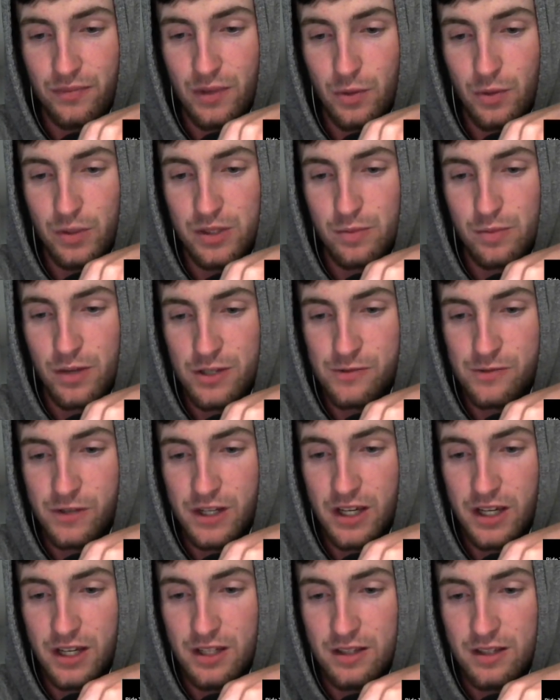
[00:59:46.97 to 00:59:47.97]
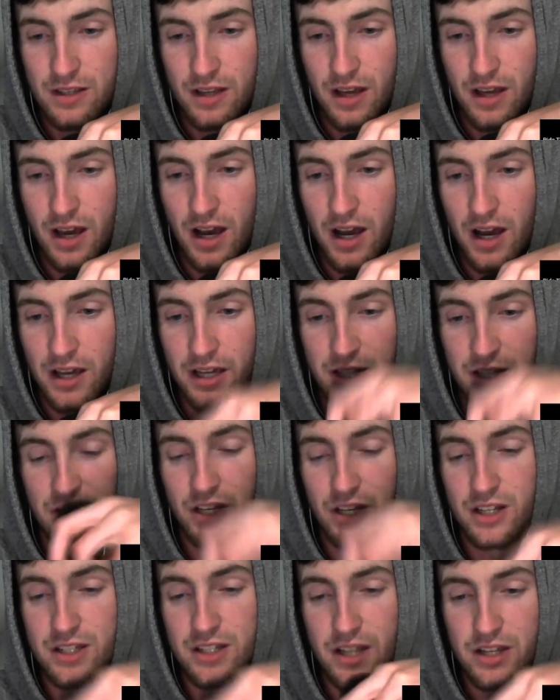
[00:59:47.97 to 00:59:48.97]
He went to Buzz for Kids. He actually
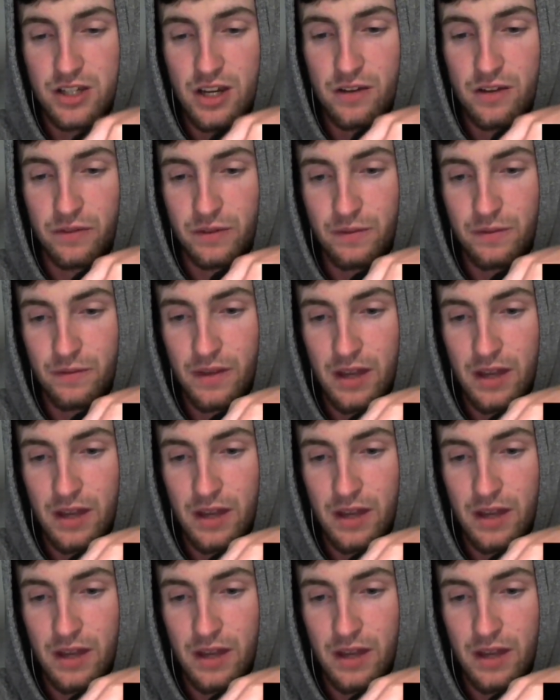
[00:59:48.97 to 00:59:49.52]
got his head shaved.